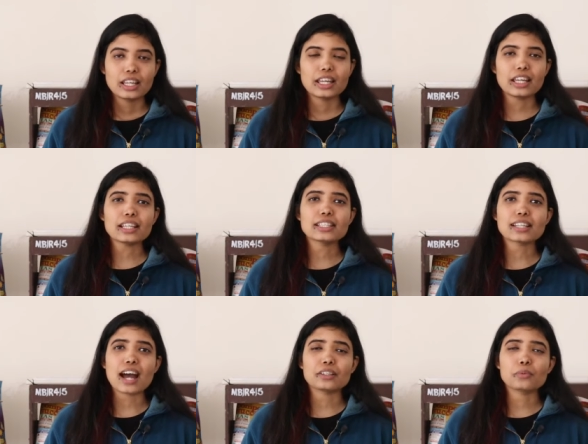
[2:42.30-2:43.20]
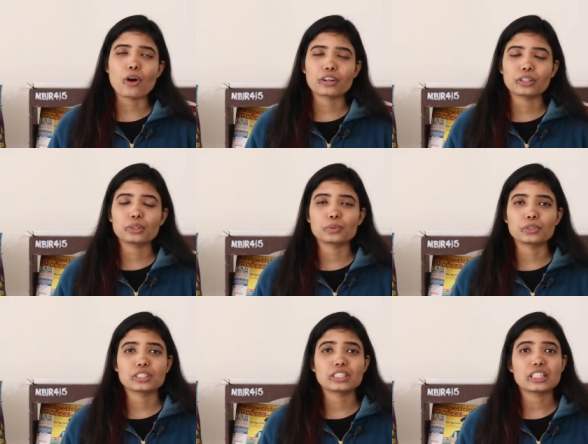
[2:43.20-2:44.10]
He started walking
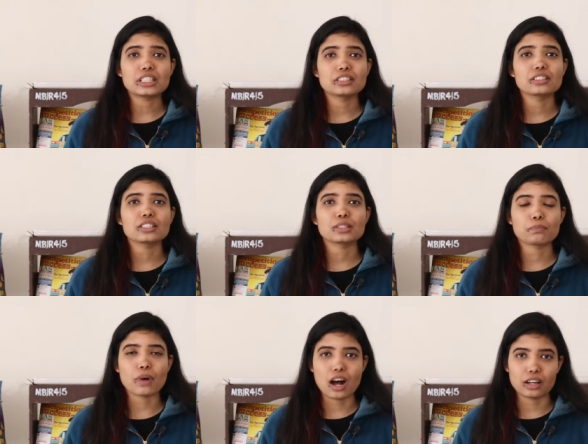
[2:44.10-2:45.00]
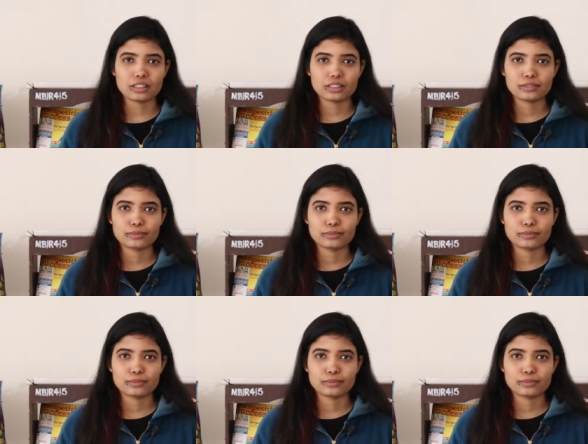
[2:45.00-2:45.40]
towards the nearest park.